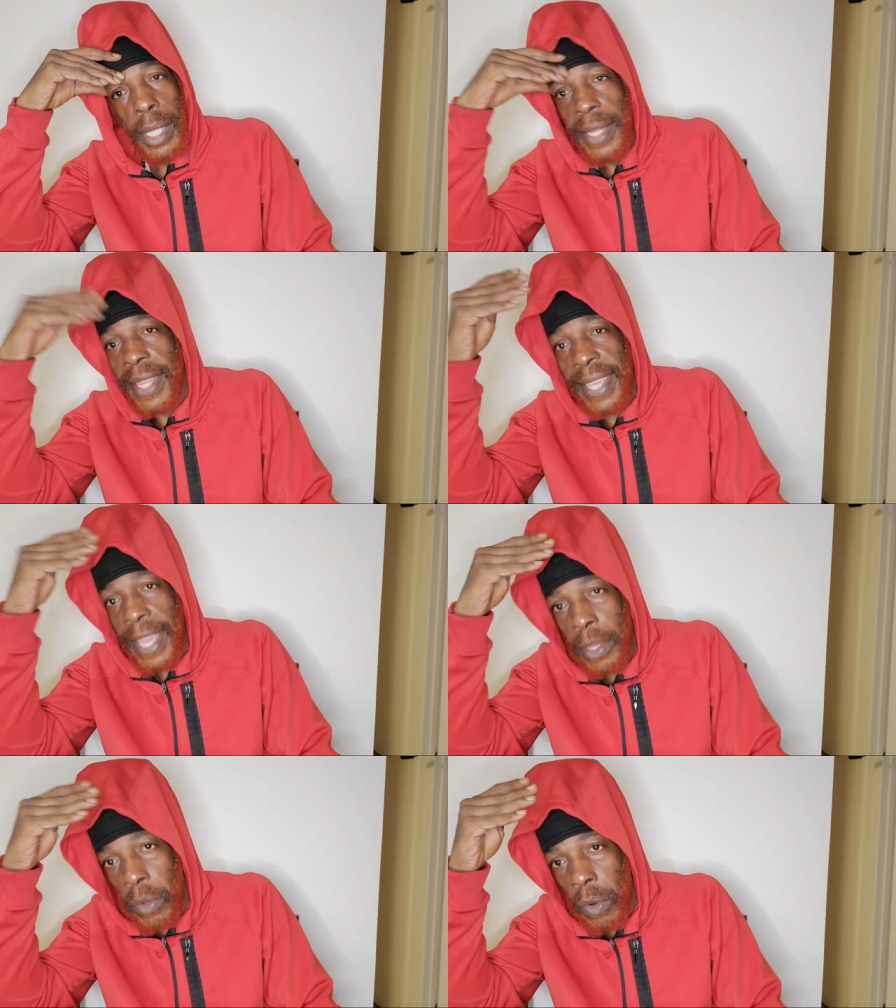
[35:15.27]
They
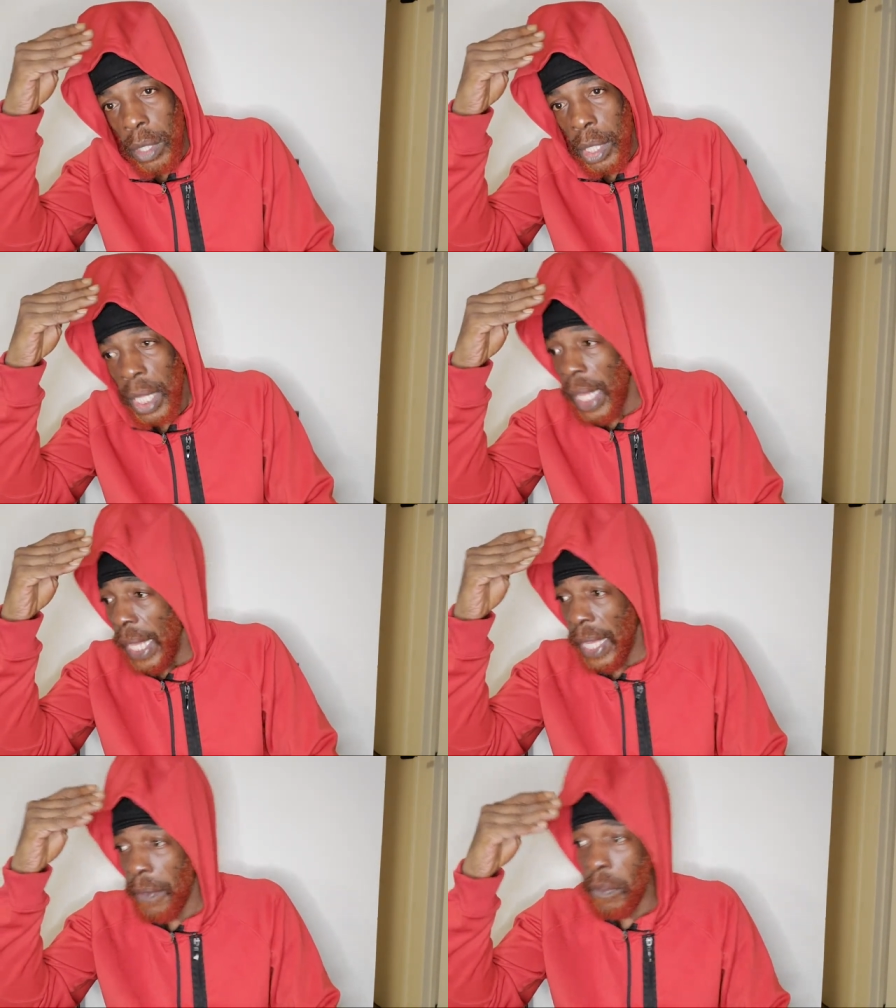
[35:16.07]
get caught.
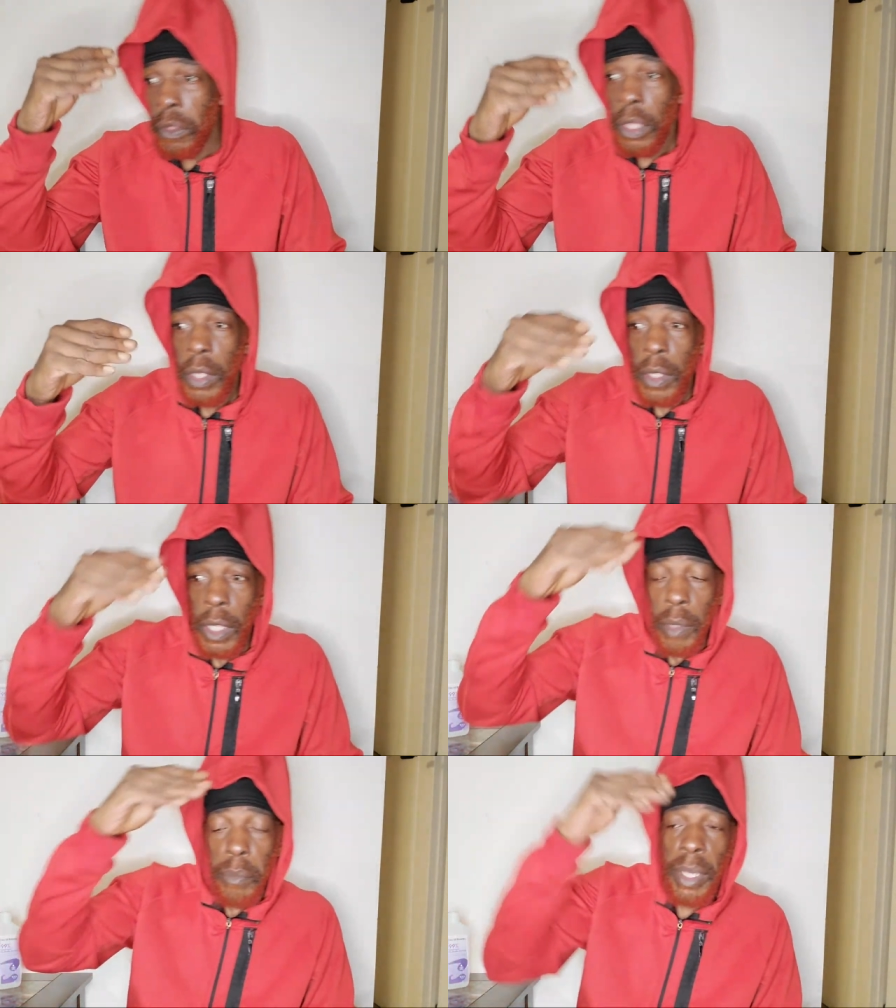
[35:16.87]
Even
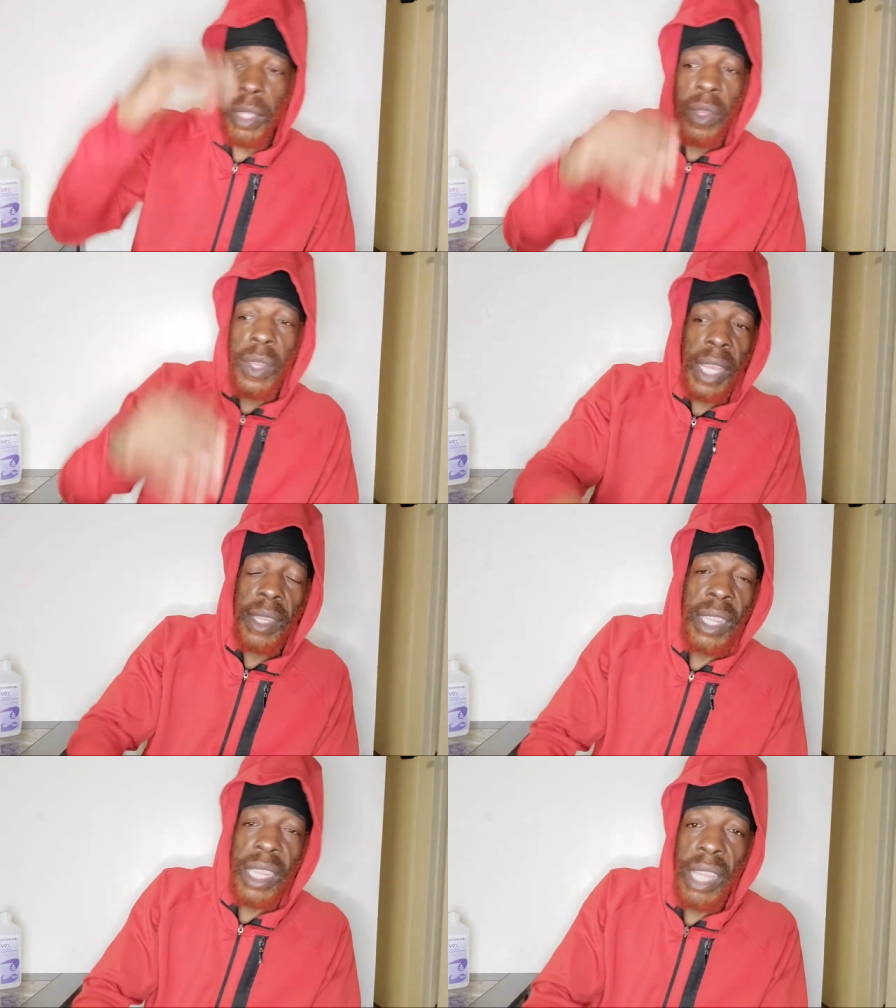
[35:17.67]
because there's
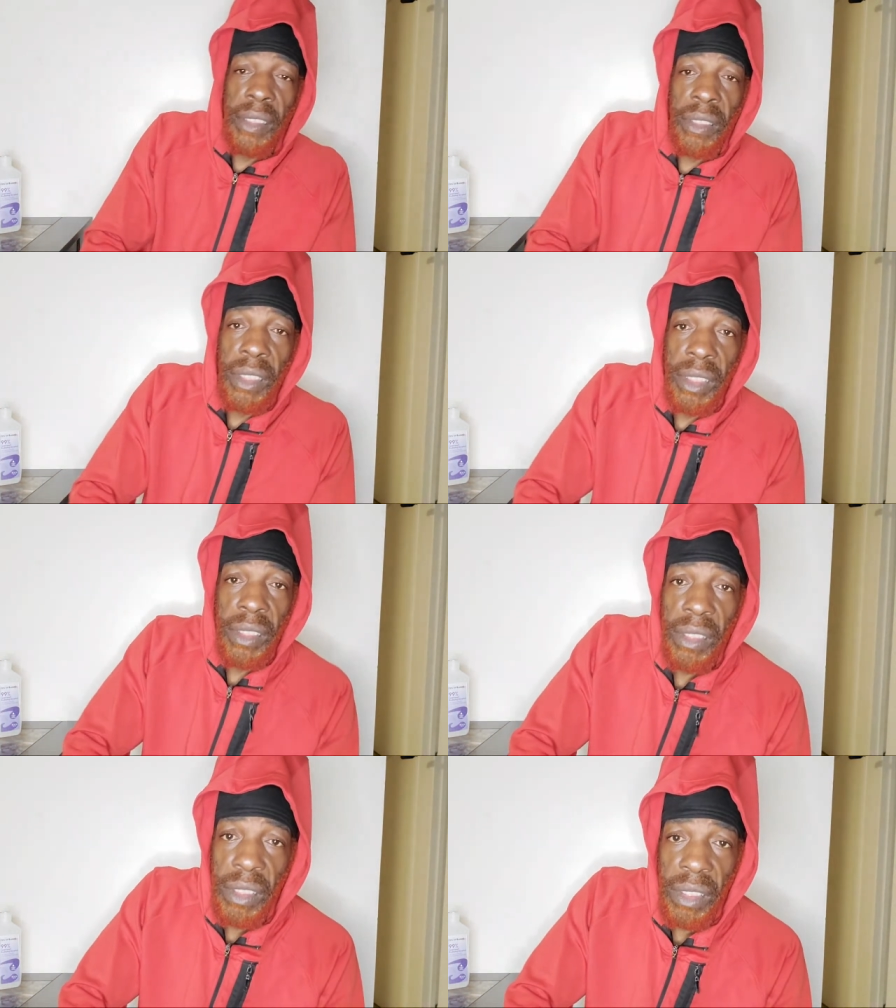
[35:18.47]
nothing
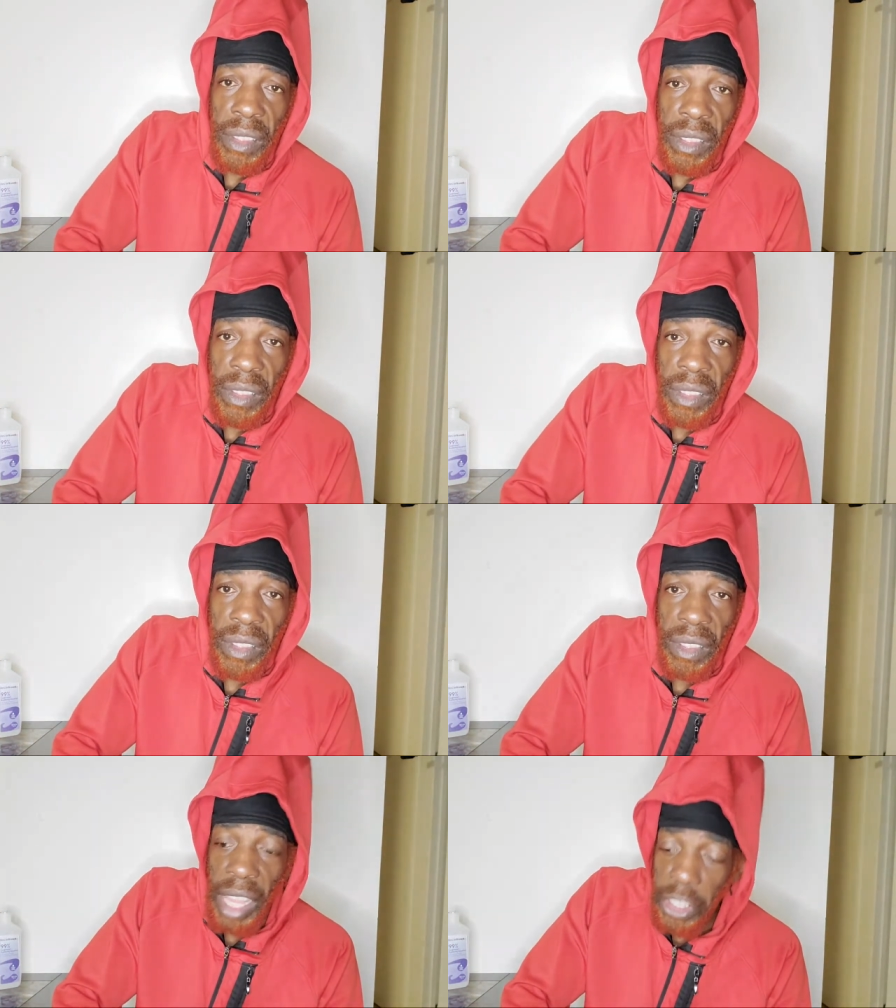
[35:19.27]

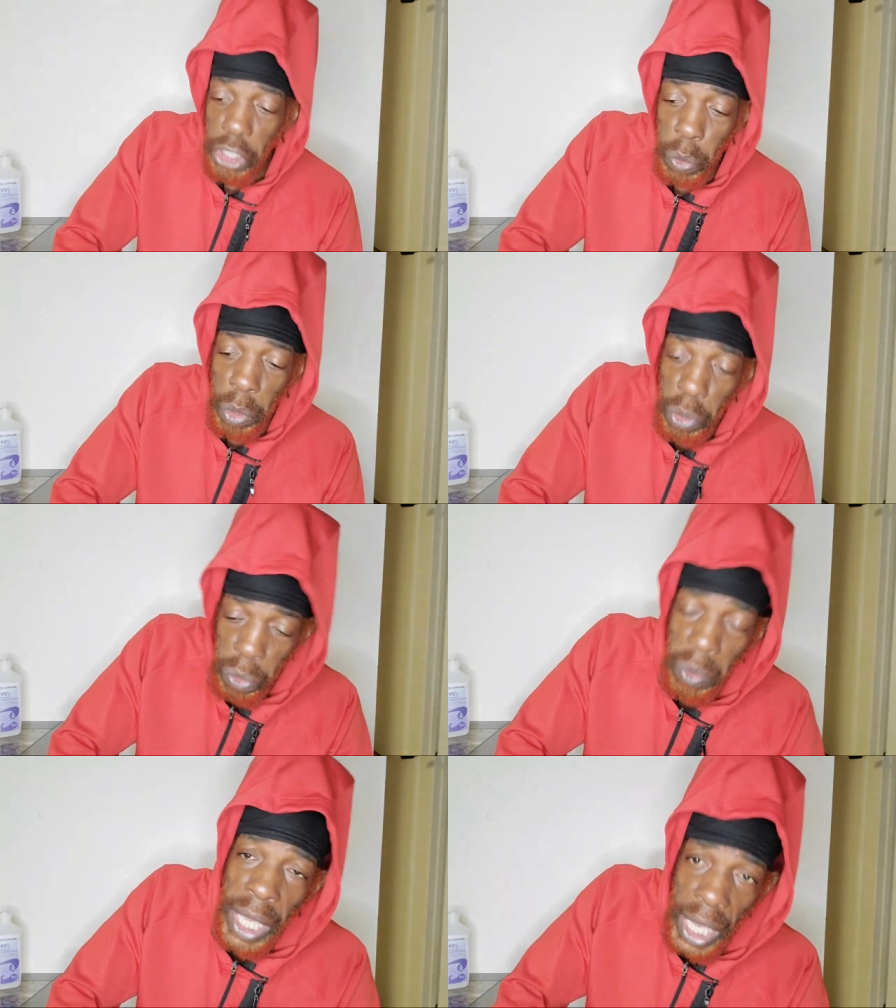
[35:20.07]
that you will
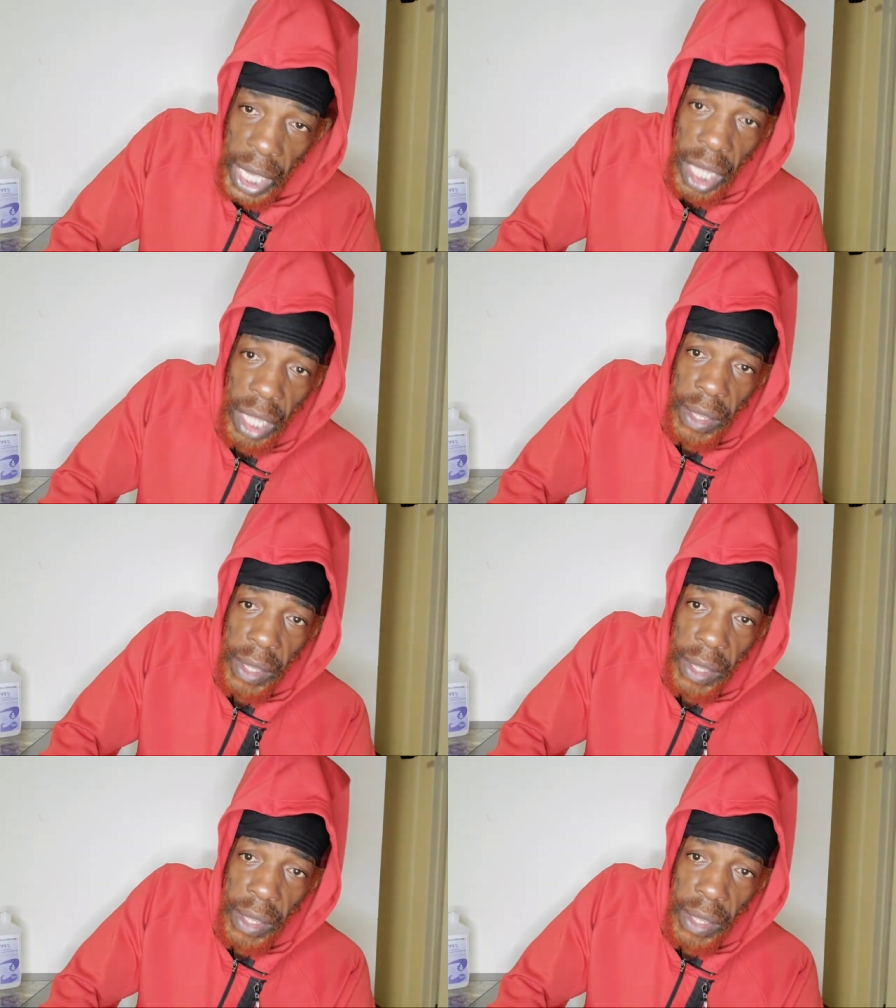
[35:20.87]
do here